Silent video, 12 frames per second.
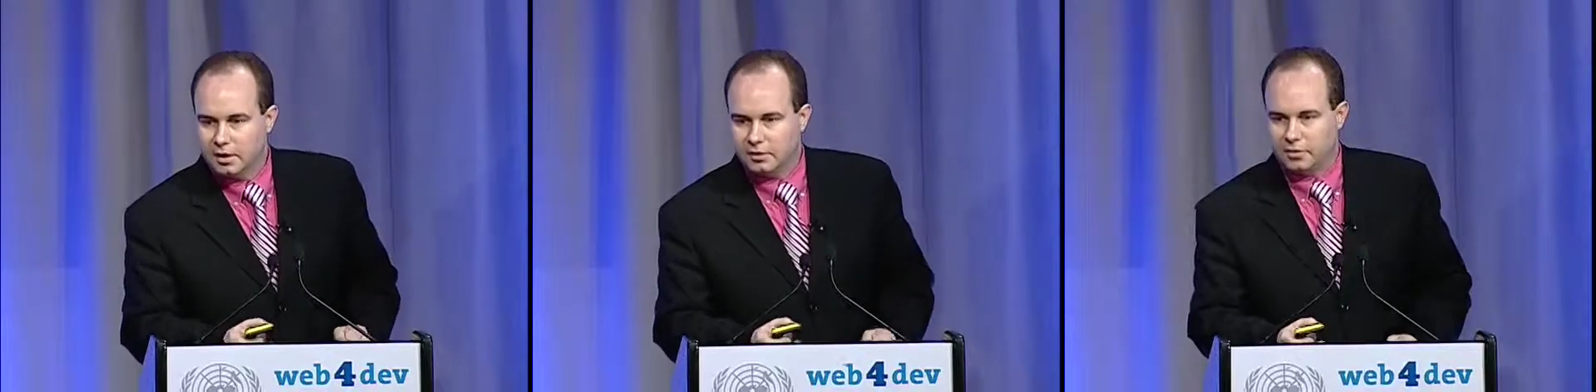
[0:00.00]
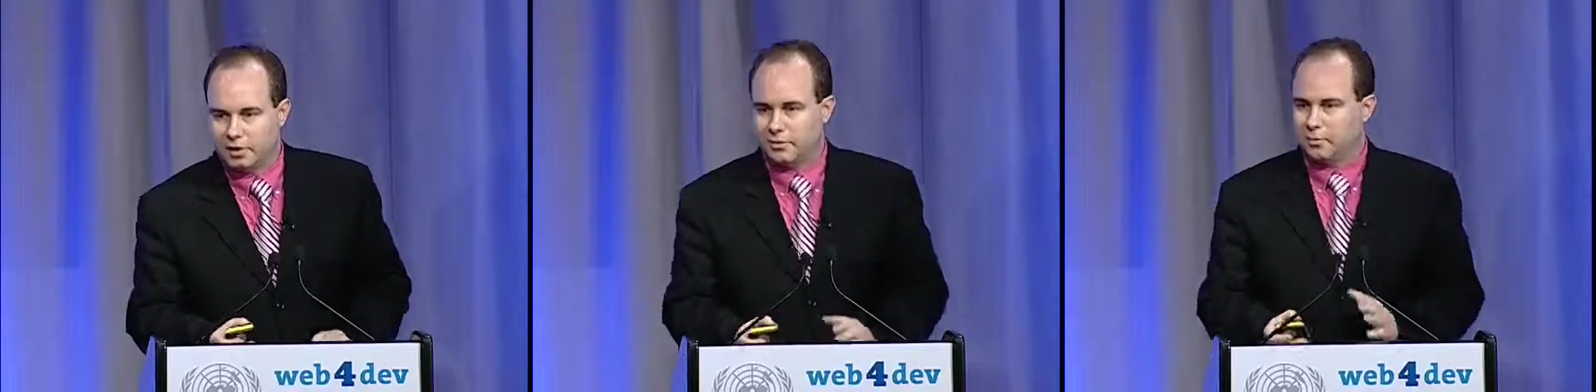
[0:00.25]

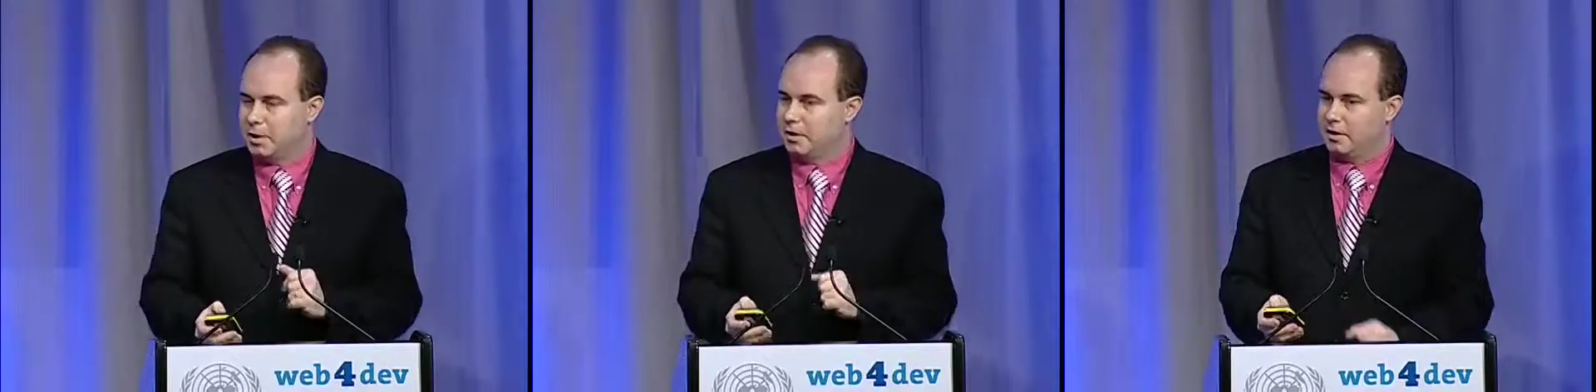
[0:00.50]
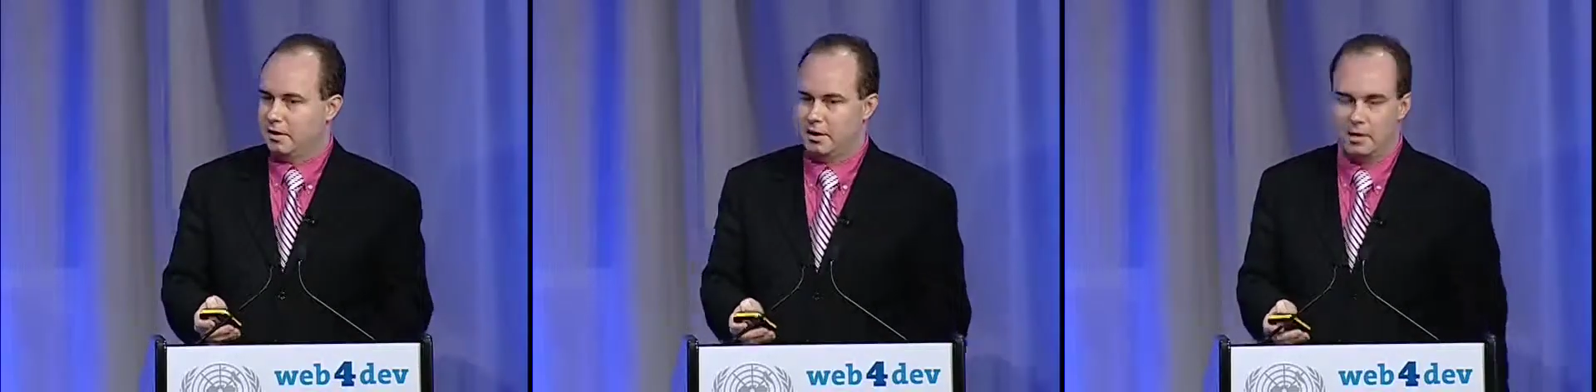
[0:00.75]
So that's a bit
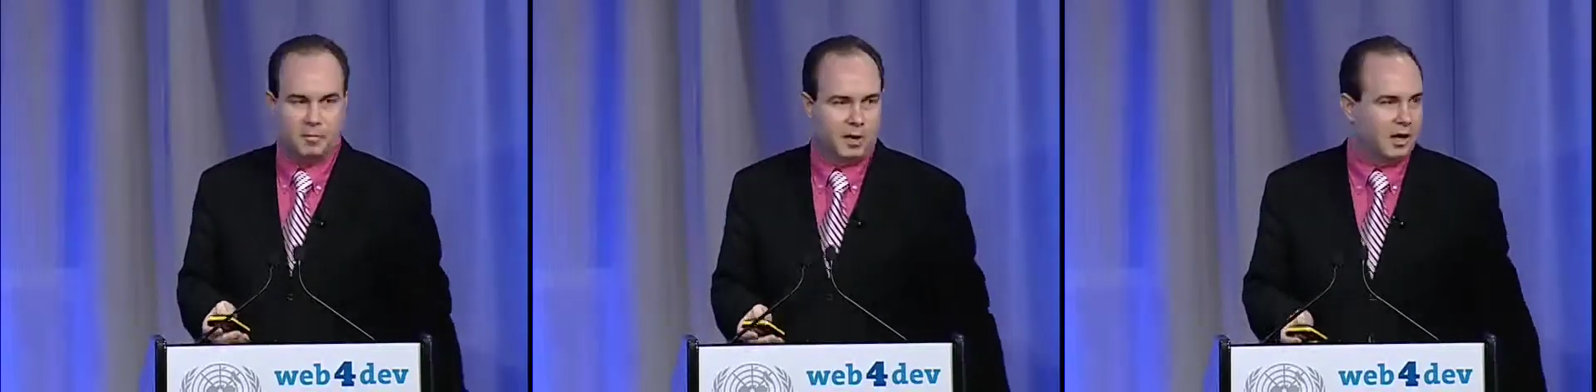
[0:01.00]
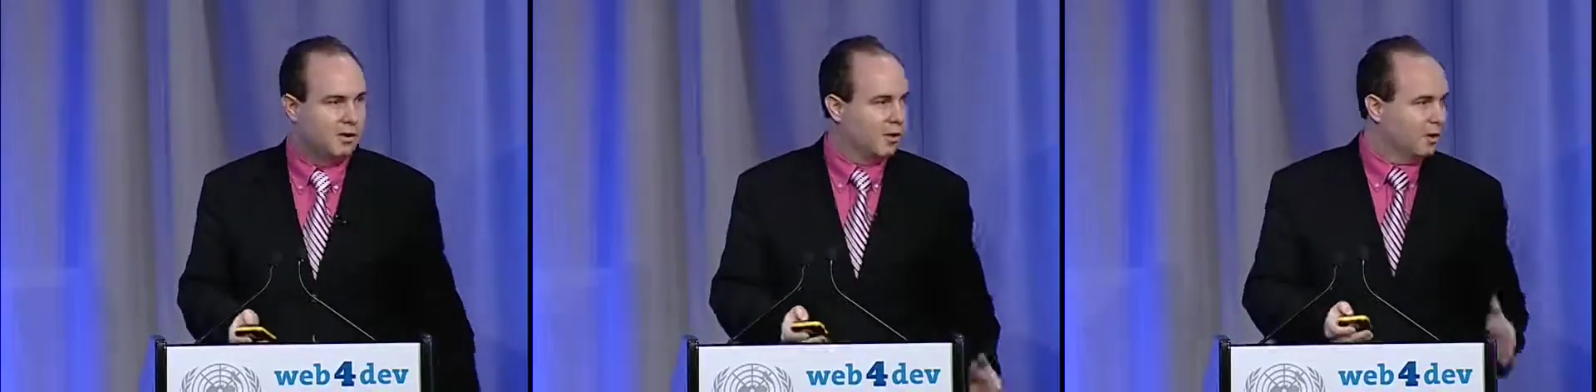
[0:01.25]
of the
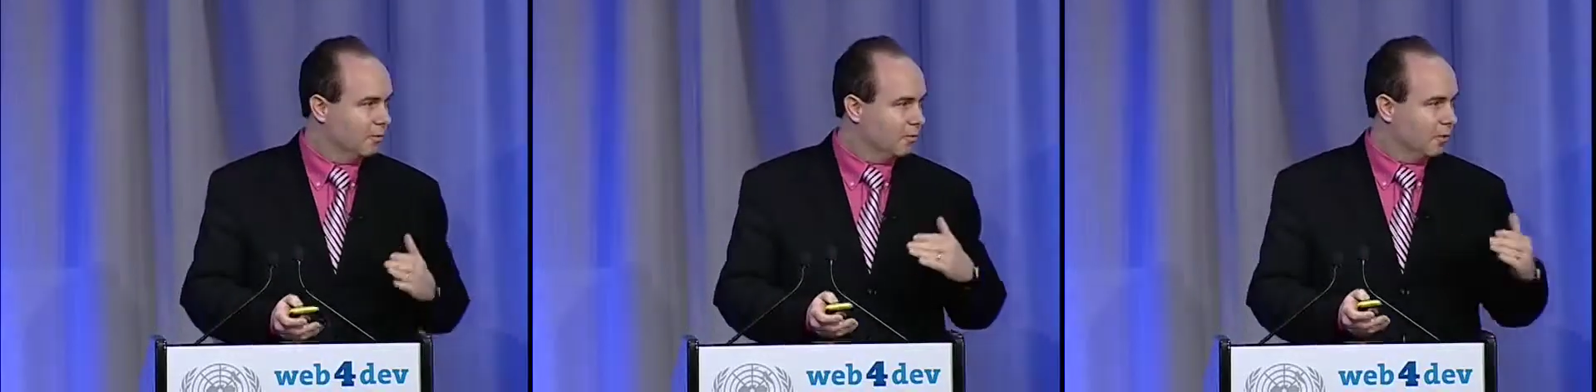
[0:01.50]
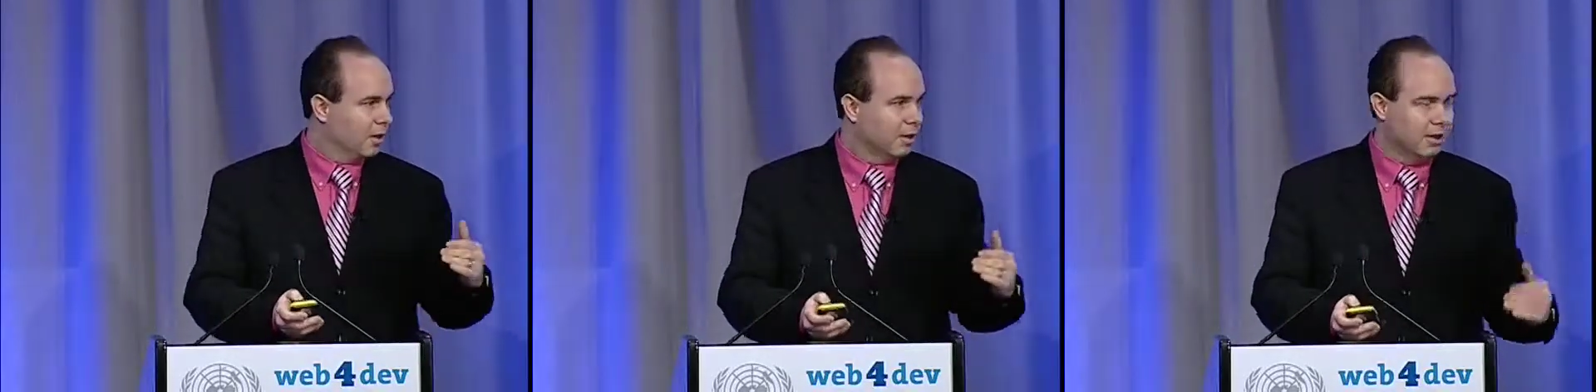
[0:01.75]
background of
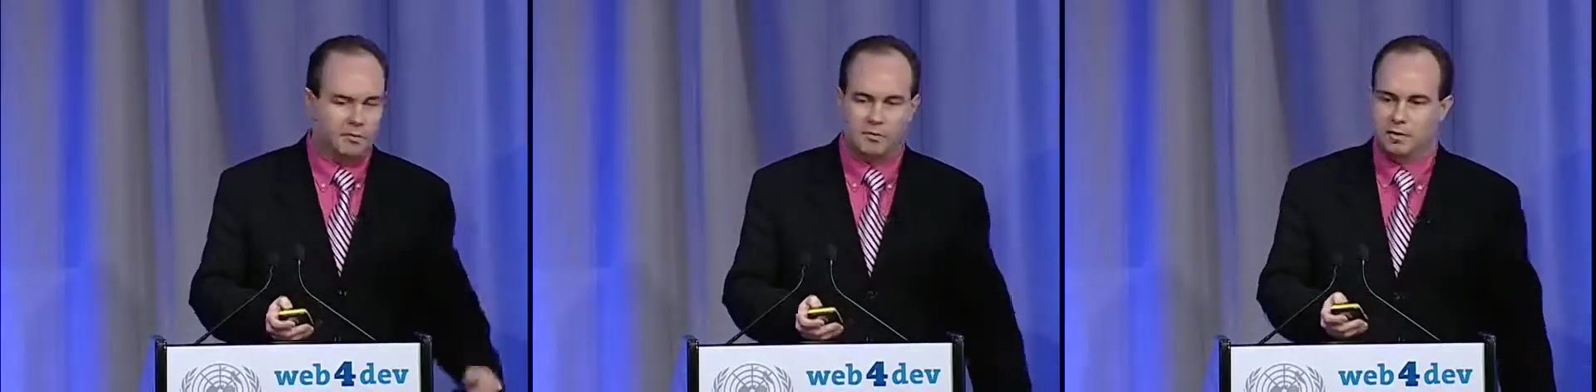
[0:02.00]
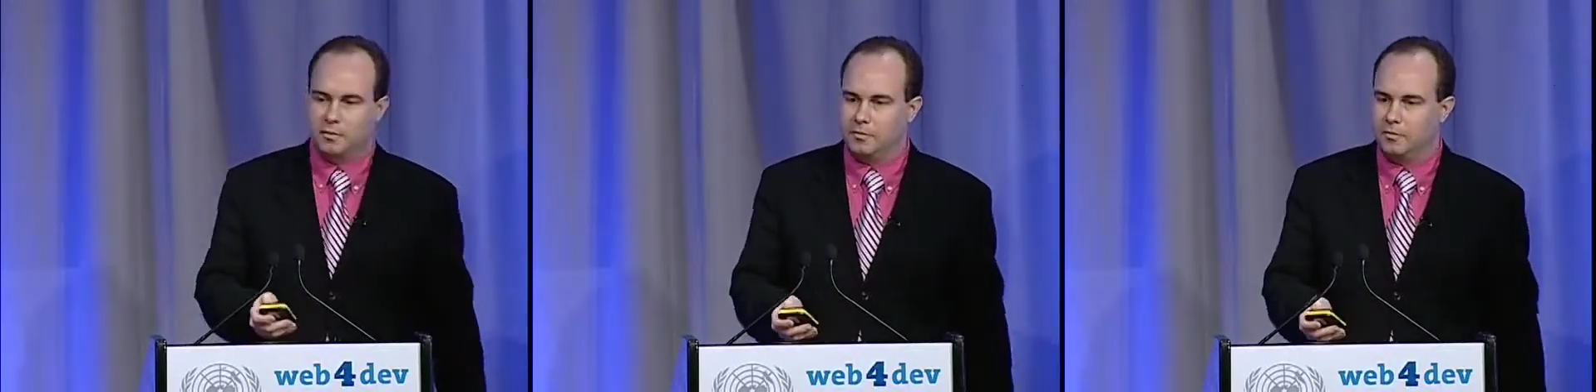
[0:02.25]
where it came
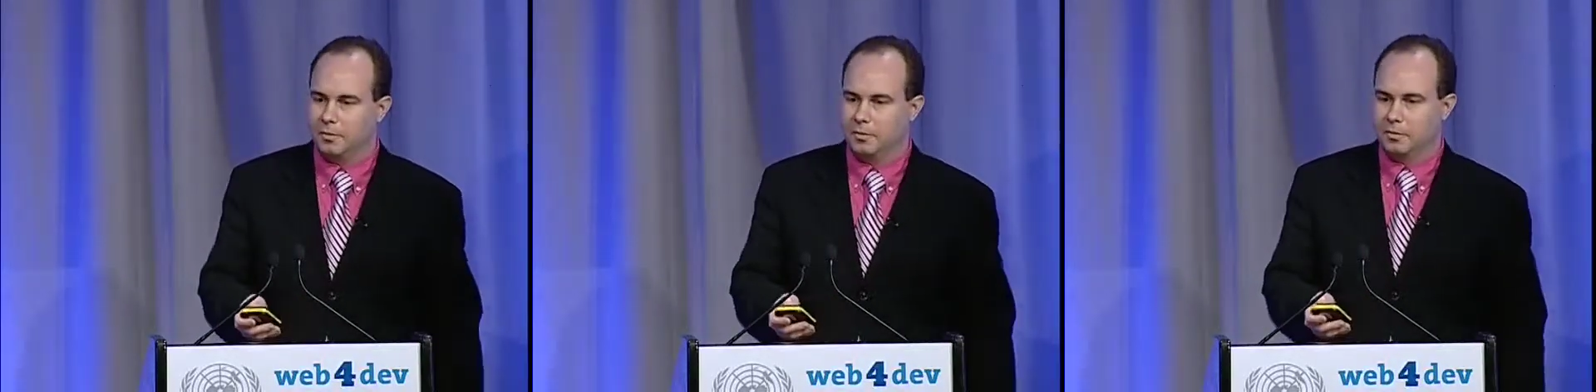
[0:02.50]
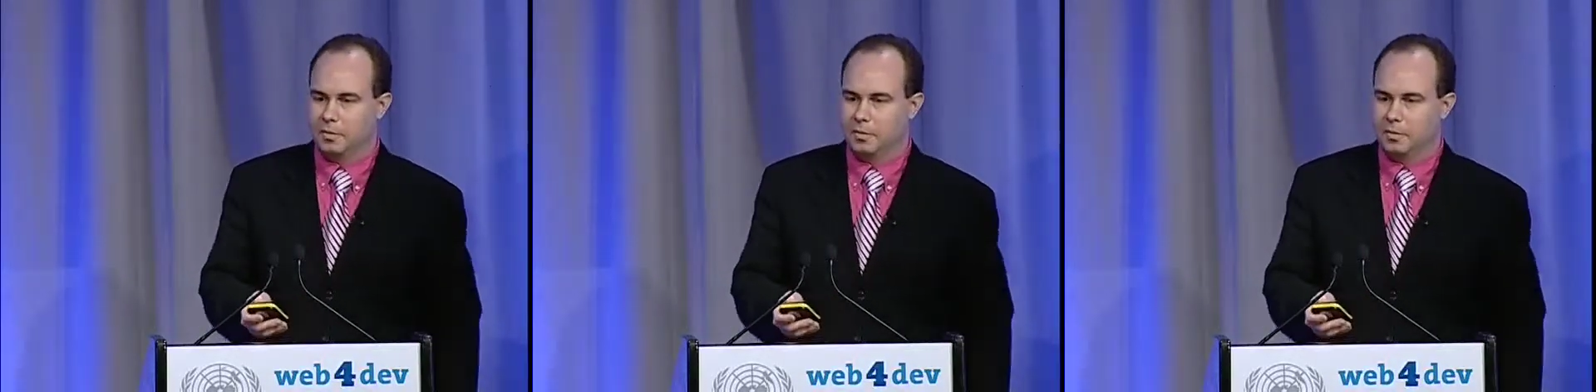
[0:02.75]
from the